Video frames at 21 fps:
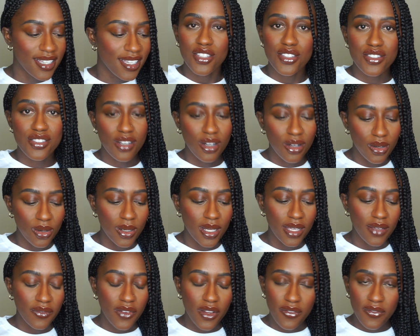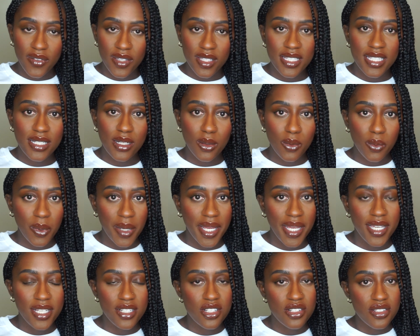So if you're feeling
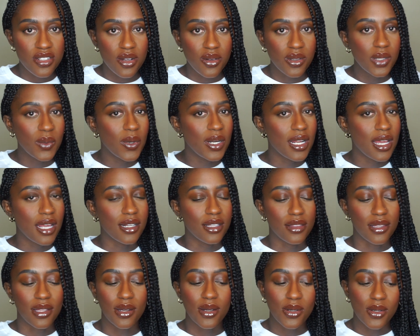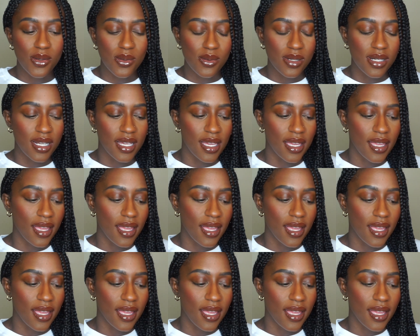away, just know you are not alone,